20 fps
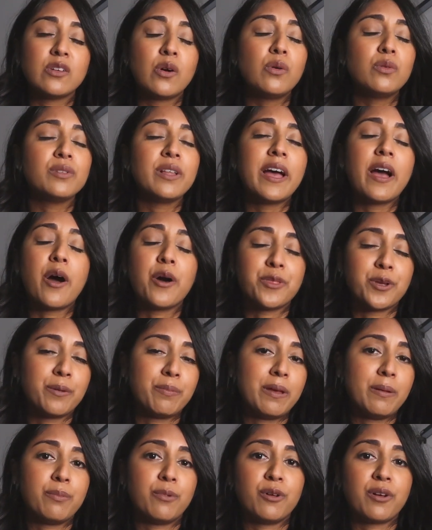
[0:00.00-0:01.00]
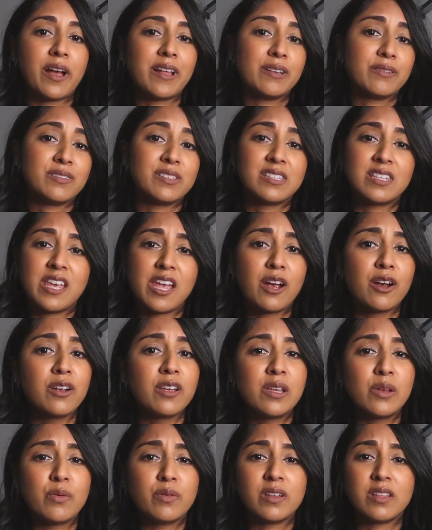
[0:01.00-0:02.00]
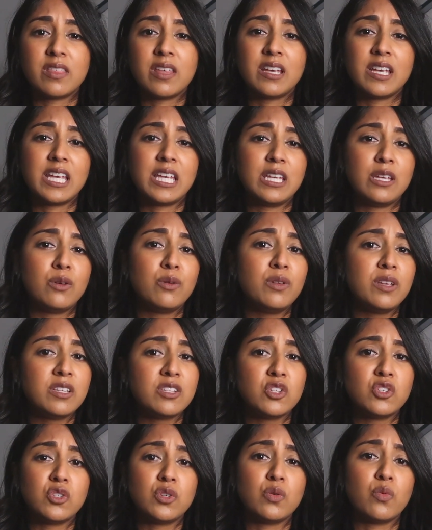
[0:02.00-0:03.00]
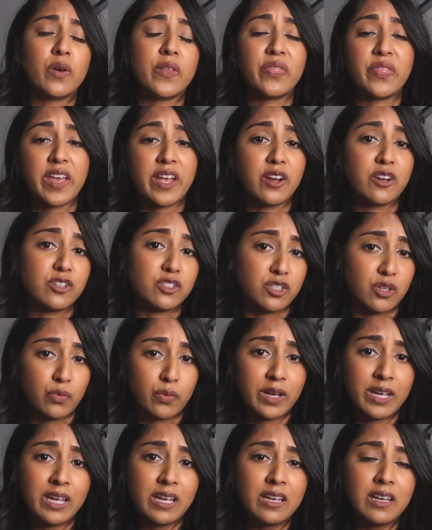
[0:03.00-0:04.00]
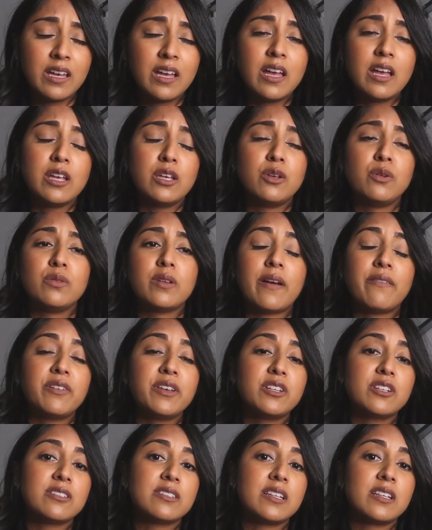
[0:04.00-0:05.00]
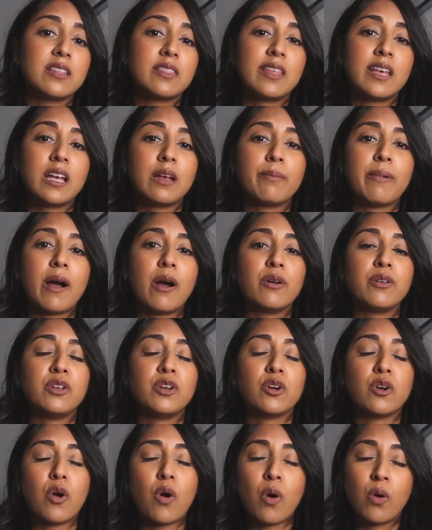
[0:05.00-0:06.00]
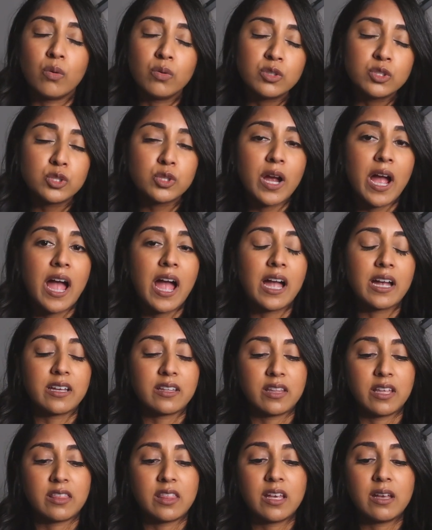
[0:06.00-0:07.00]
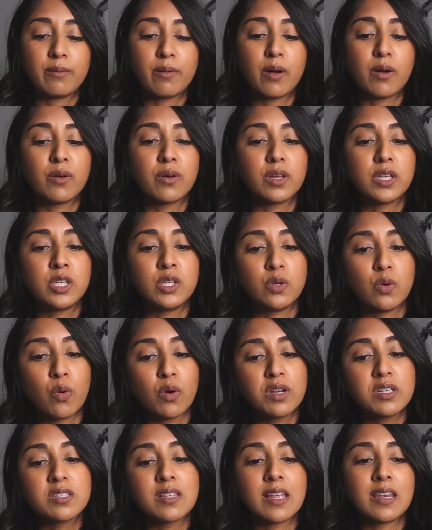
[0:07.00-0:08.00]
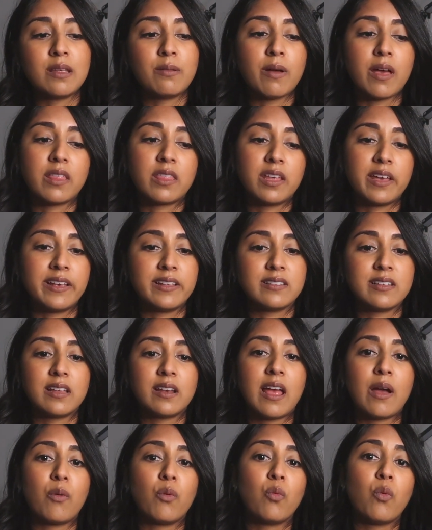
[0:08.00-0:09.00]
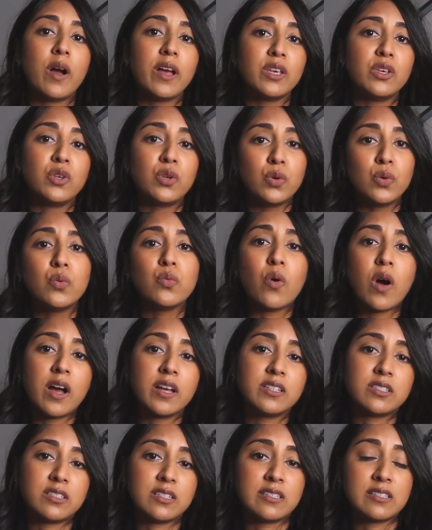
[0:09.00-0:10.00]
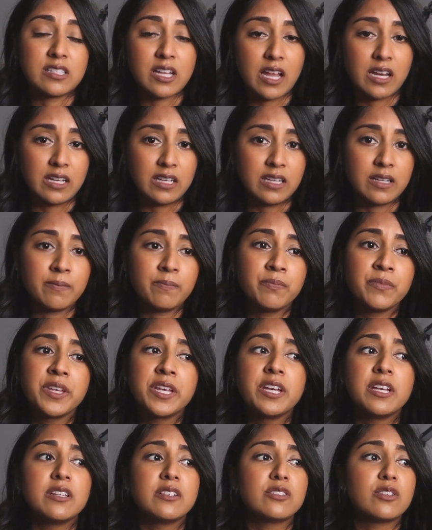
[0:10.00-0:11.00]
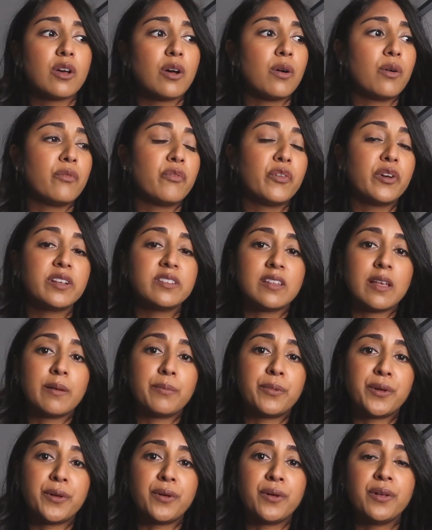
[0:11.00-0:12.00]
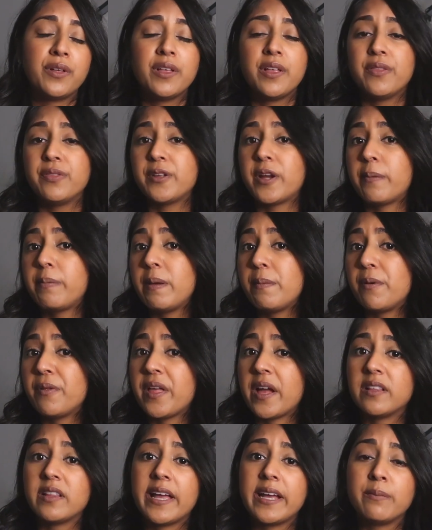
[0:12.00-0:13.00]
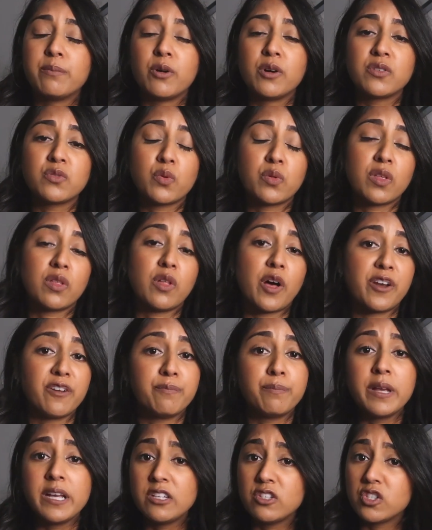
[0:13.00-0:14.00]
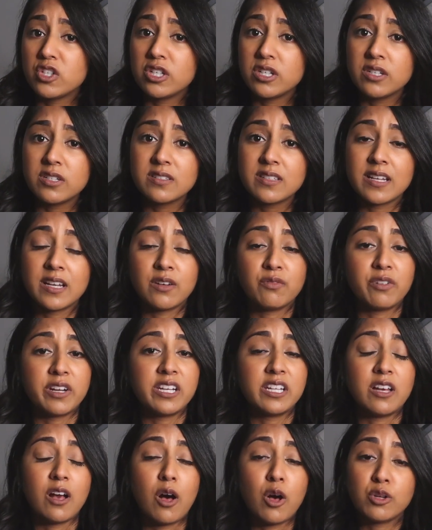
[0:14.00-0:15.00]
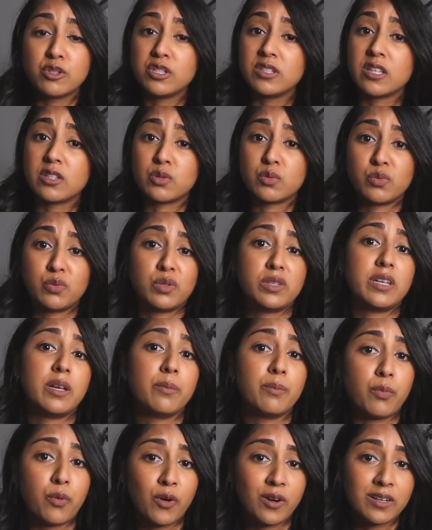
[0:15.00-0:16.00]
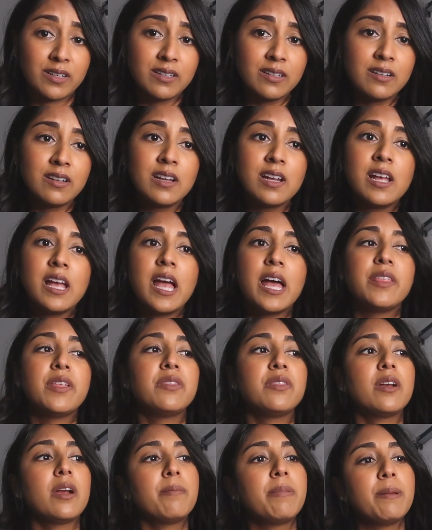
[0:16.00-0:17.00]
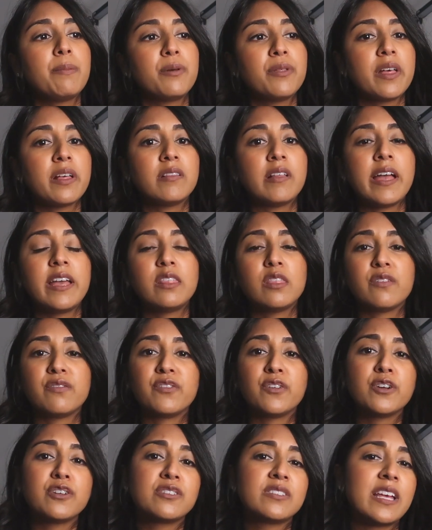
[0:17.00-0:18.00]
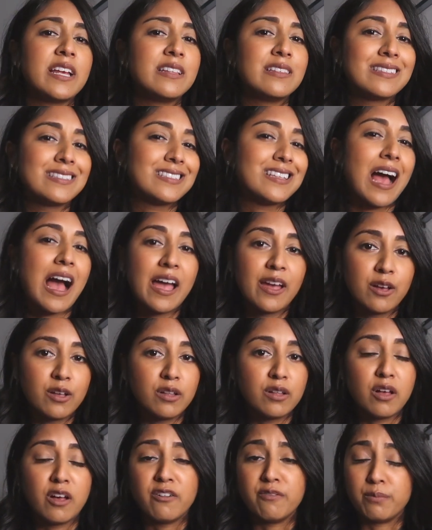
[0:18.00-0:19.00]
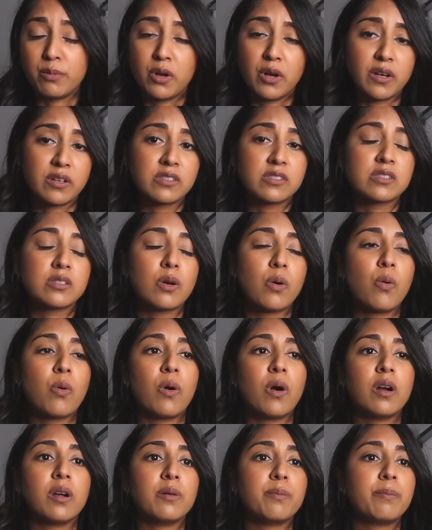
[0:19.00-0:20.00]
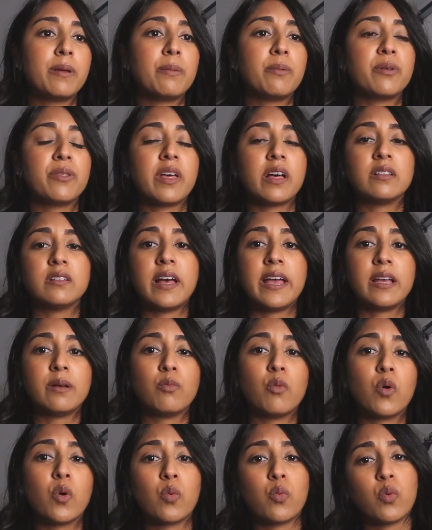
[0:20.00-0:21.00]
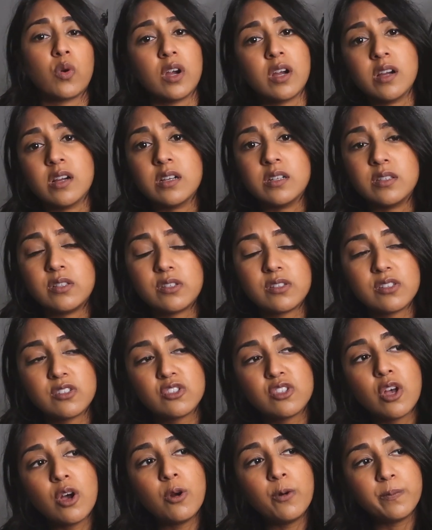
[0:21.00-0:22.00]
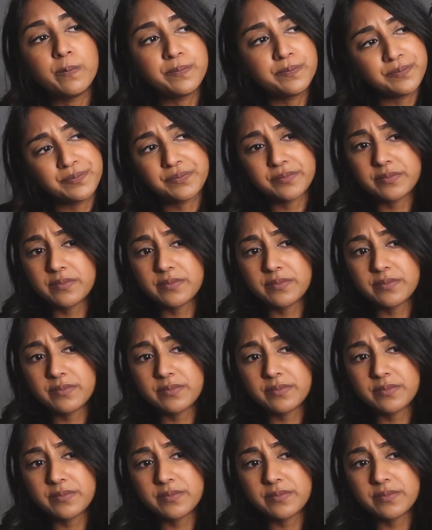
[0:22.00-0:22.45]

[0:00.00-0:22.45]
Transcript: Don't let other people kind of scare you into thinking you need to do what they are doing. You definitely just need to think about your own track and like think about your study methods and what you want to study. So for example, there are people that like books with a lot of pictures, and in radiology that's really important. Then there are people that like the first aid style of books, or people that like more words. So